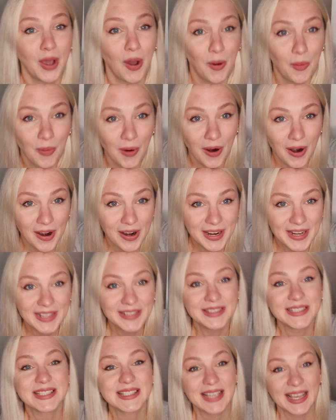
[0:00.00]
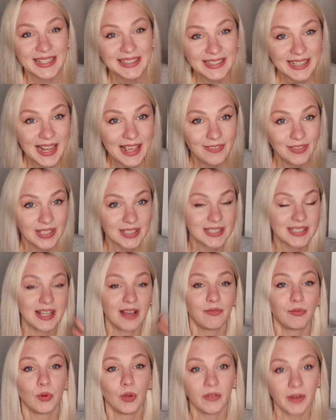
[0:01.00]
Don't worry, the Scandinavian
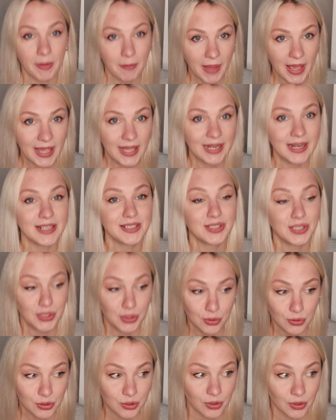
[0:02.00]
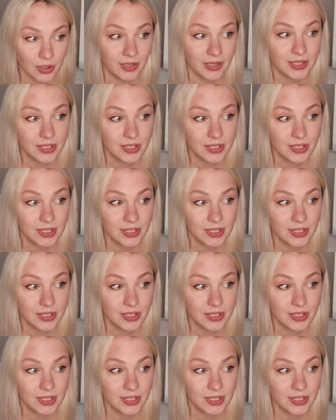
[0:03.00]
stuff will remain as usual.